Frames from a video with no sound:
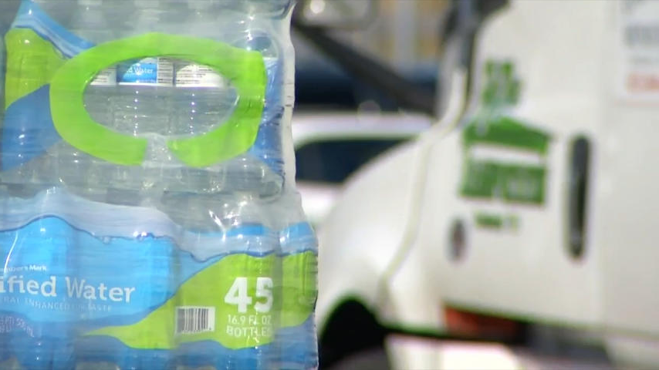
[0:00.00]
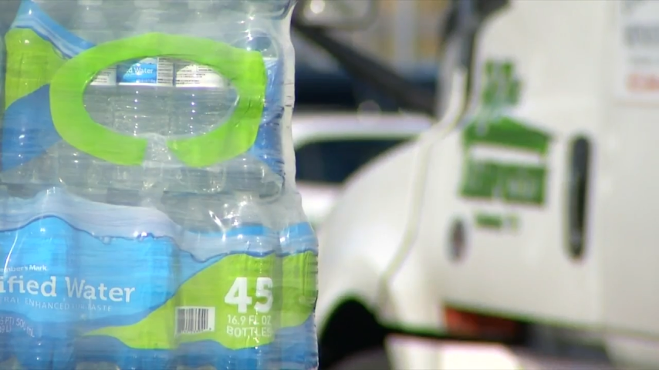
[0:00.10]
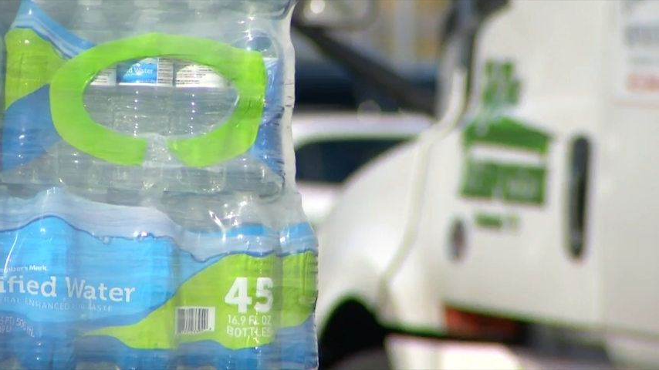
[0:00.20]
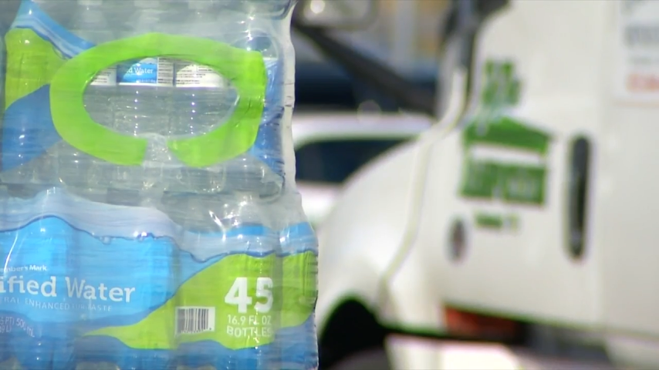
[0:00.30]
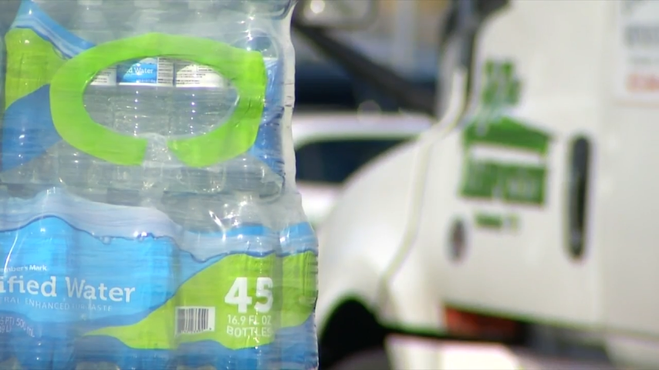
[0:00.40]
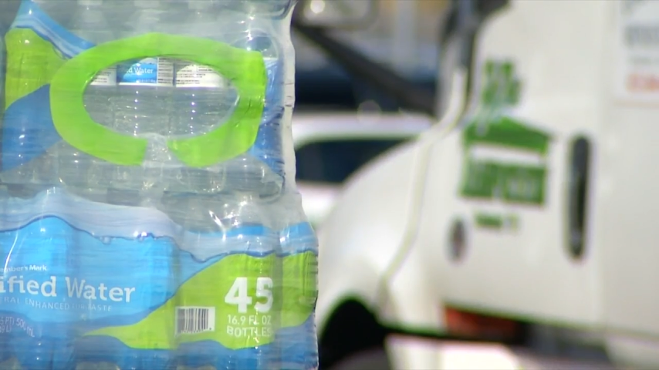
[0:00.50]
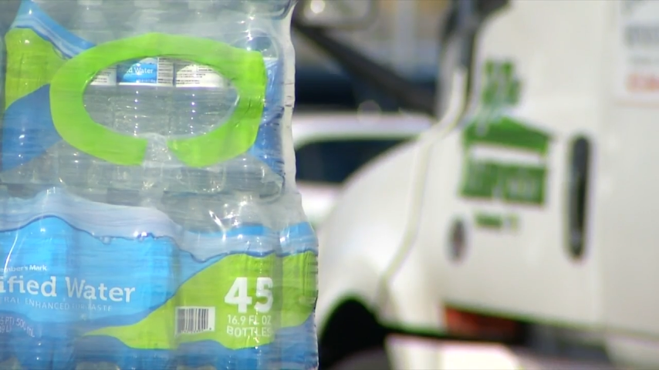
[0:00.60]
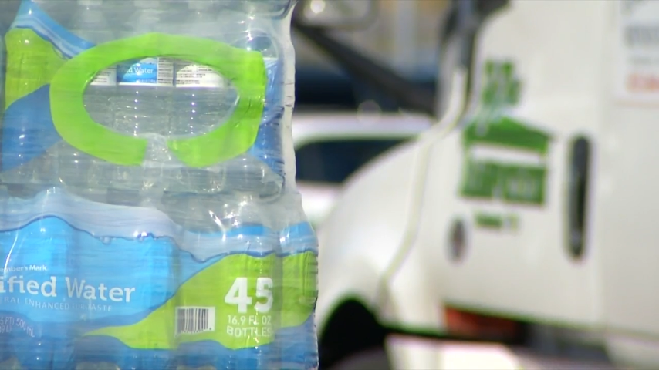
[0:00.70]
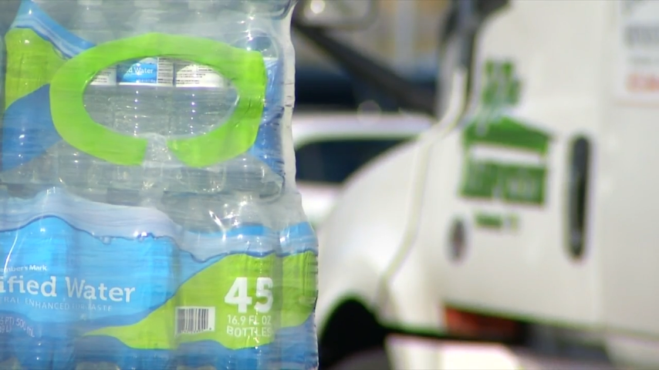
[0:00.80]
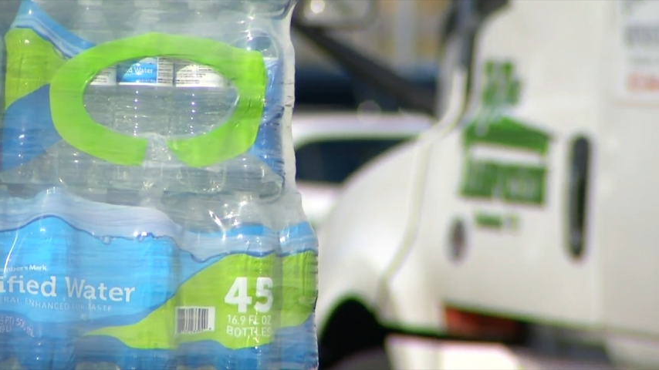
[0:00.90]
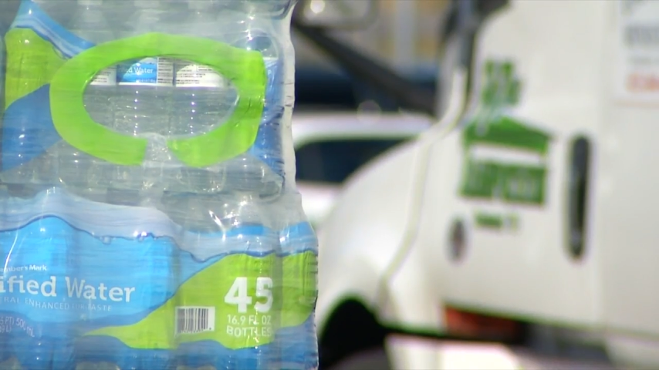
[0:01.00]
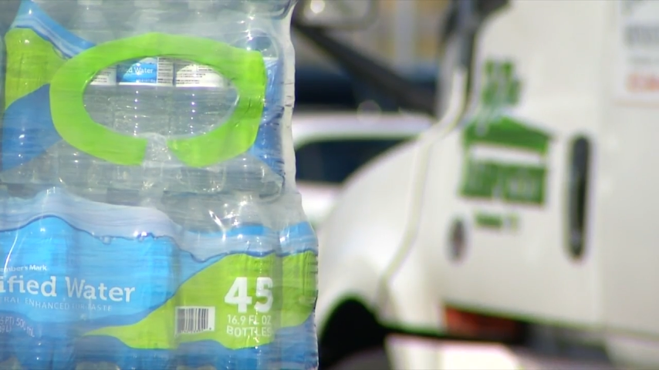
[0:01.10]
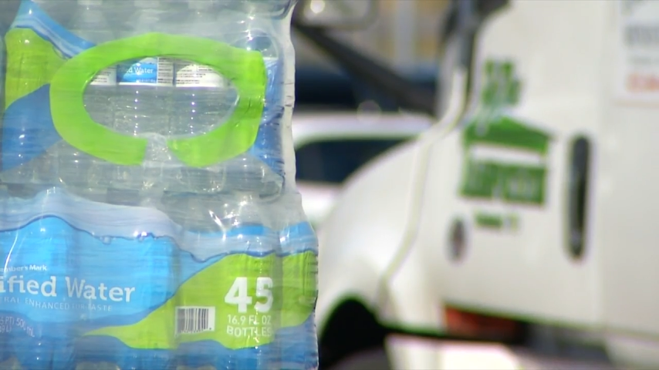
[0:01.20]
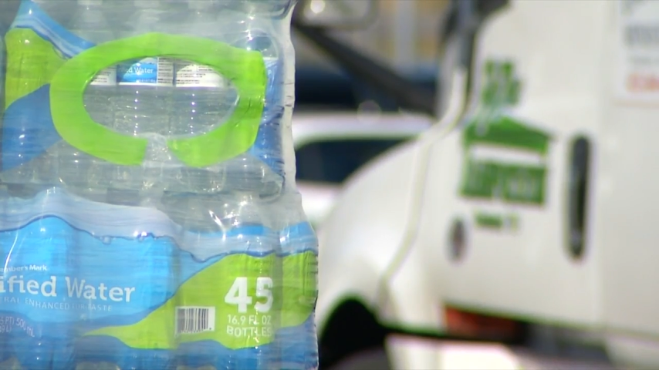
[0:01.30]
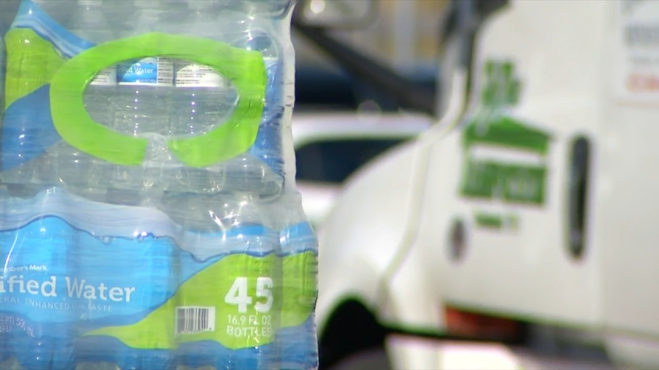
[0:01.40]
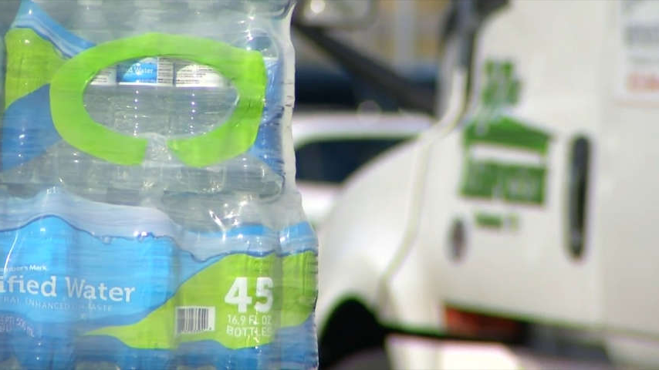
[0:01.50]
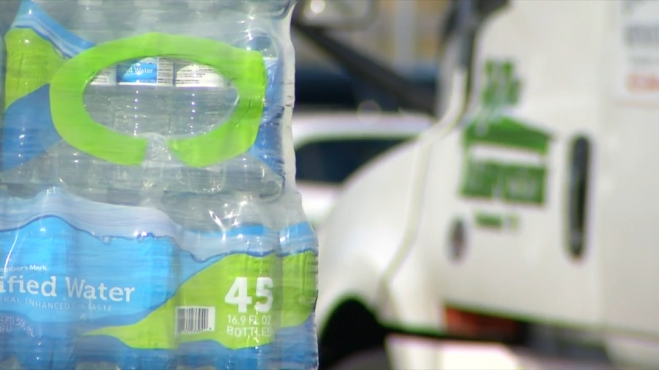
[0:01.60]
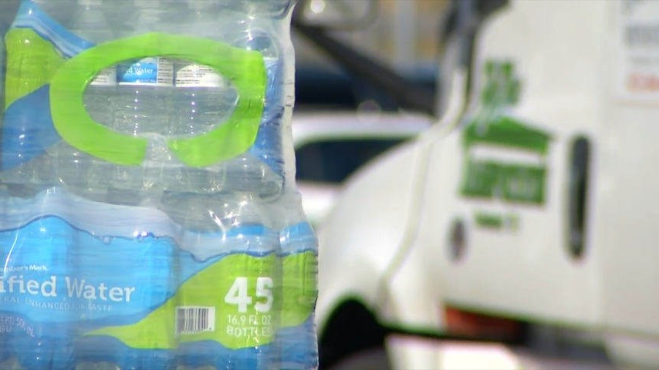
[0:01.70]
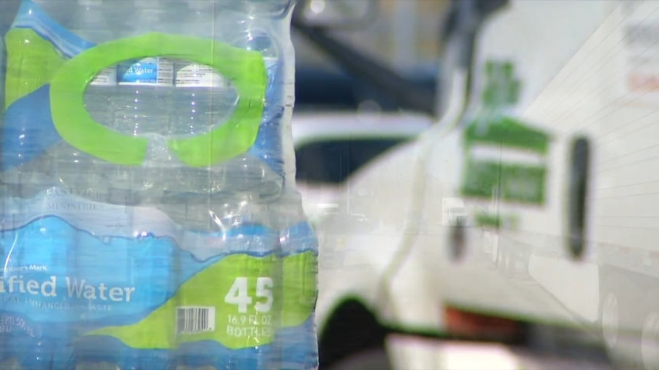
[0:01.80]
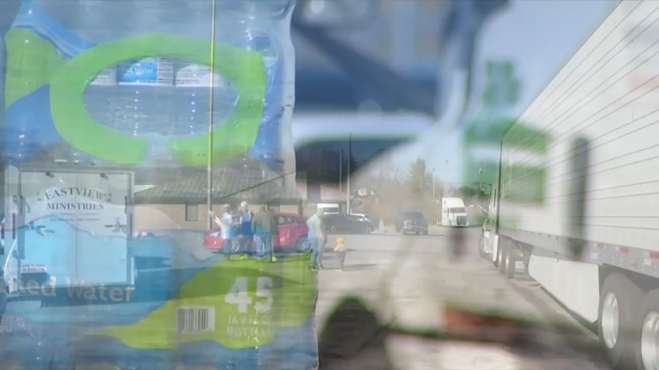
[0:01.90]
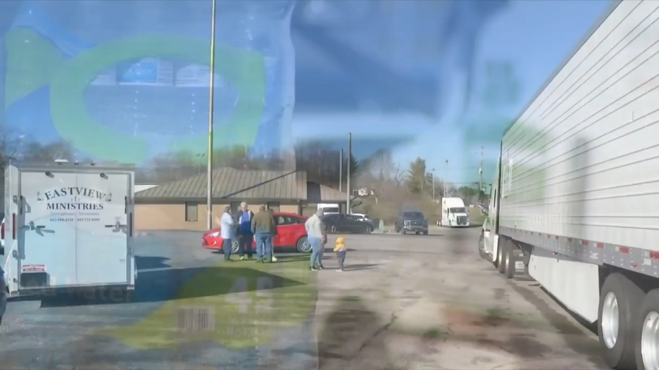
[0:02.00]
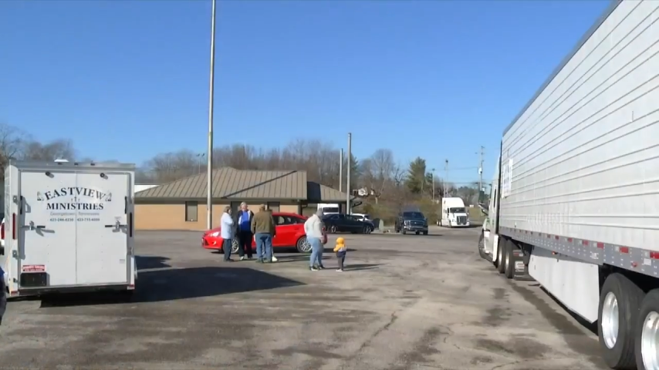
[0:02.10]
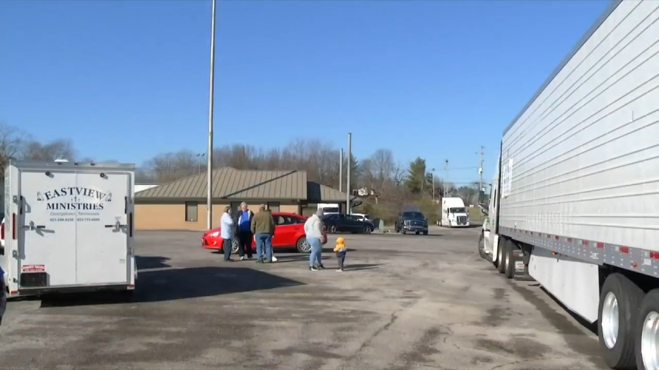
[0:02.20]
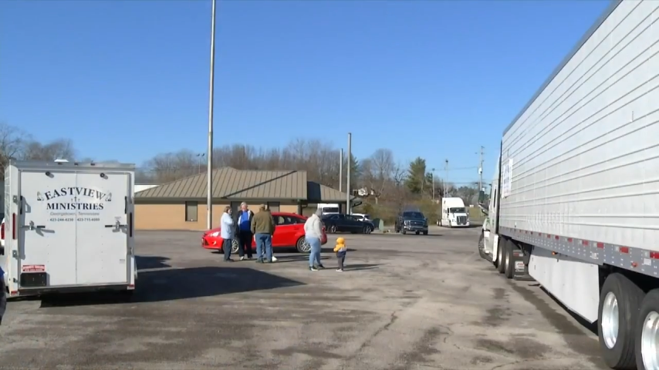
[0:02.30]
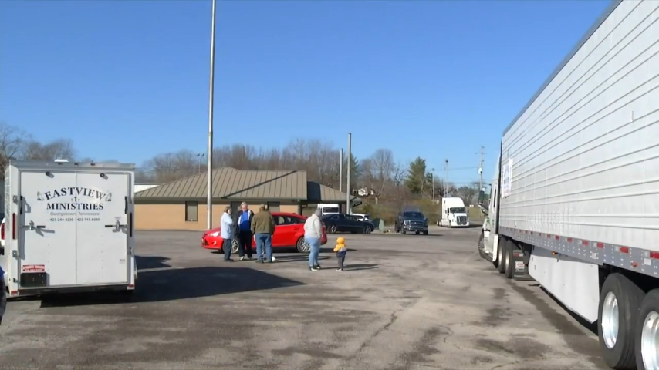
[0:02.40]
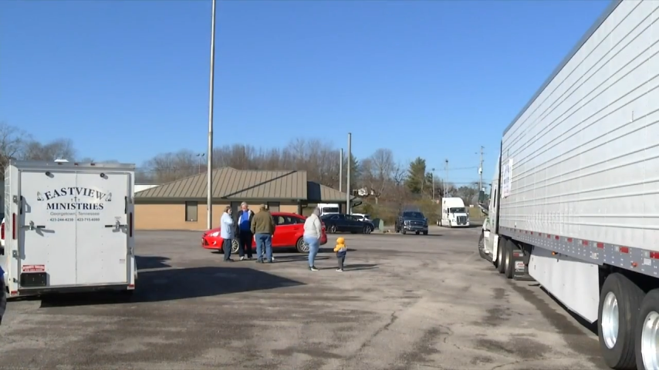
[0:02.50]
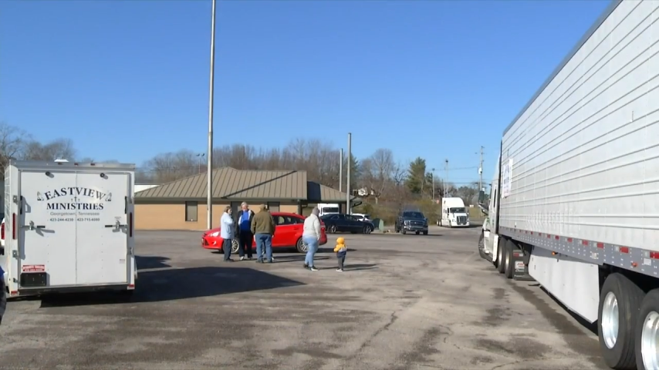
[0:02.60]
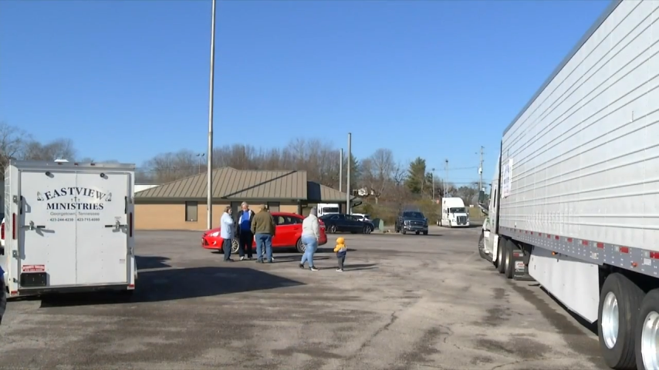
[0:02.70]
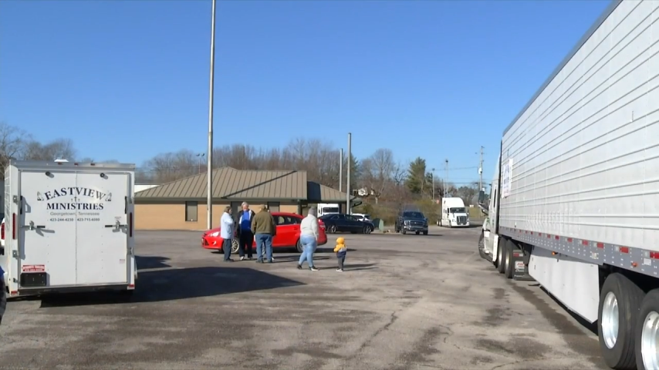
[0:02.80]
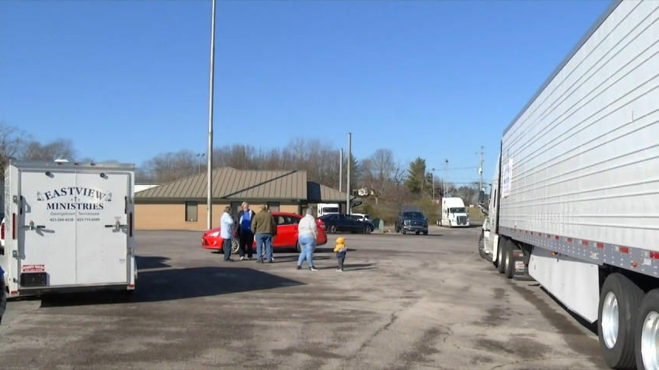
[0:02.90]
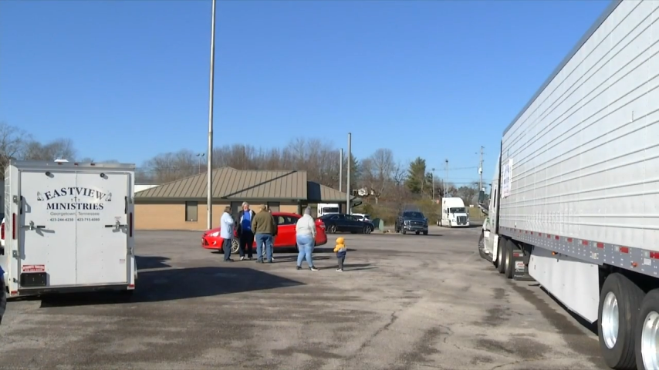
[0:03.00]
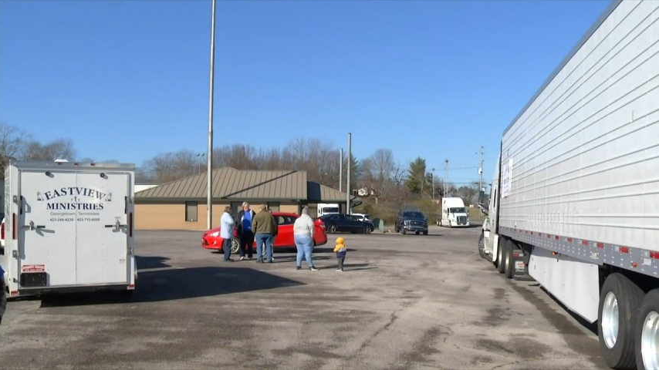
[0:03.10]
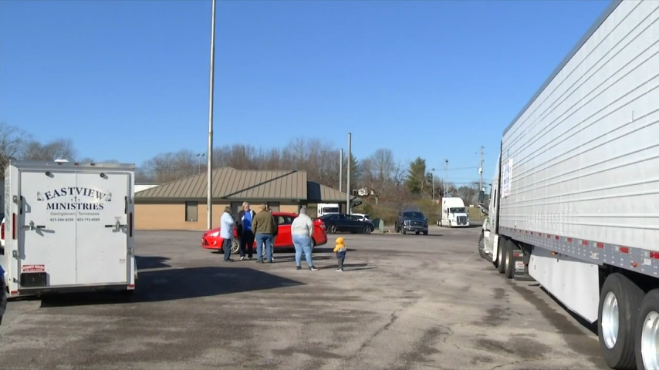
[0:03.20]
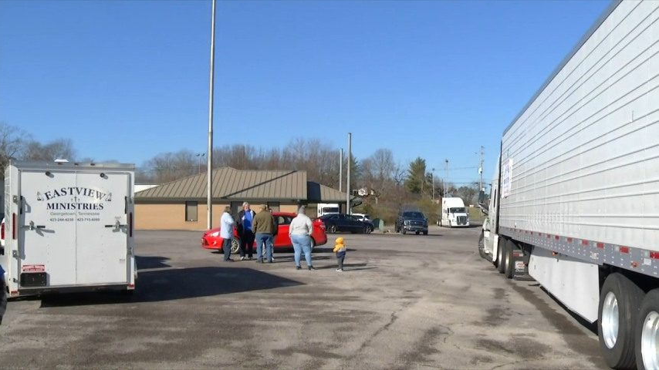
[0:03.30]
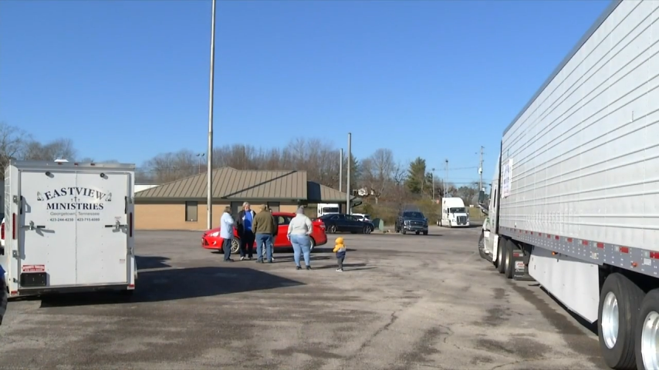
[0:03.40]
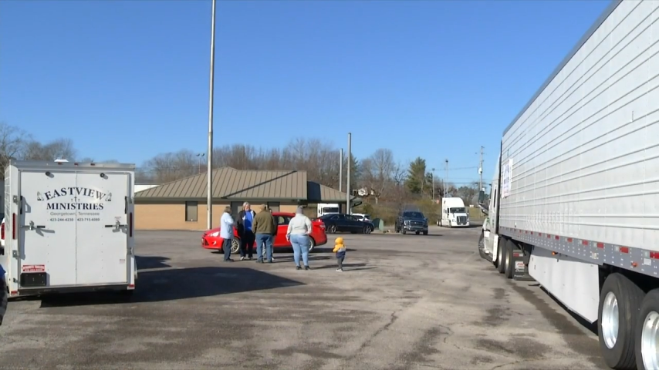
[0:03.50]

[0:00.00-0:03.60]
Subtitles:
[unreadable: no face in view]